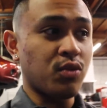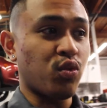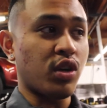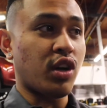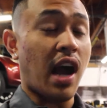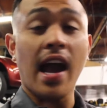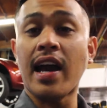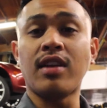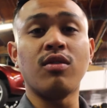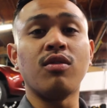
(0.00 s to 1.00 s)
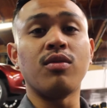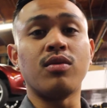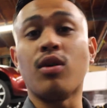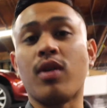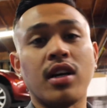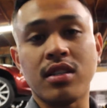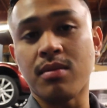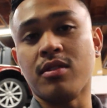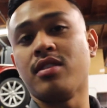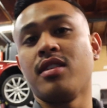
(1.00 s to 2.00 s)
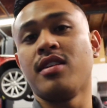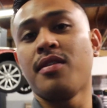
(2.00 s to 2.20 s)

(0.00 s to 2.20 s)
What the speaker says: where I had no customers.